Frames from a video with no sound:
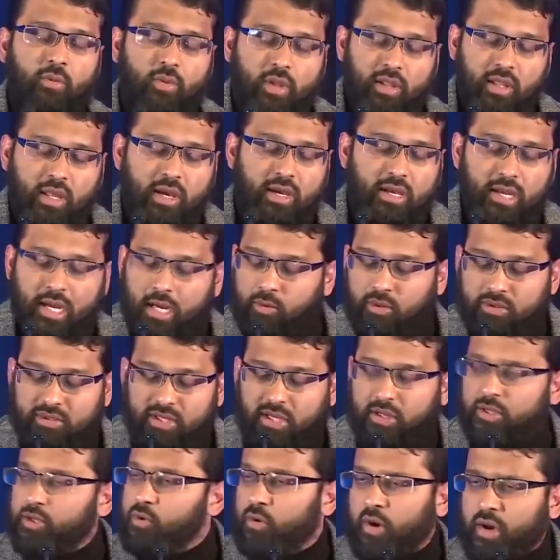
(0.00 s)
Wallahi, I will
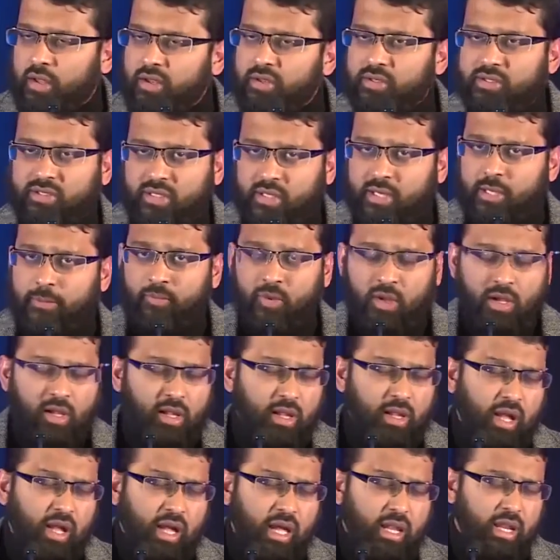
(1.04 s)
tell you honestly,
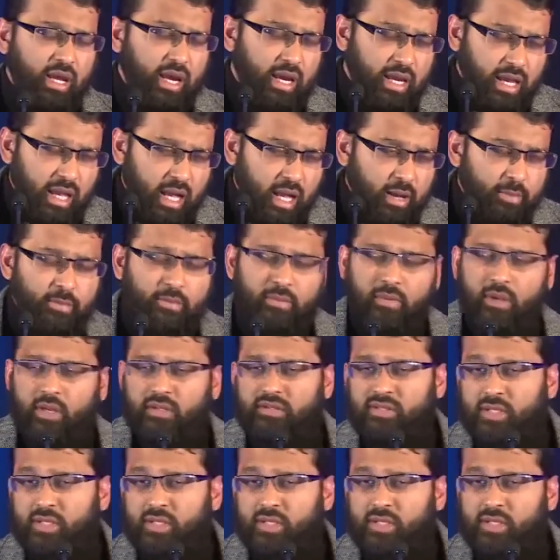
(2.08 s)
and I am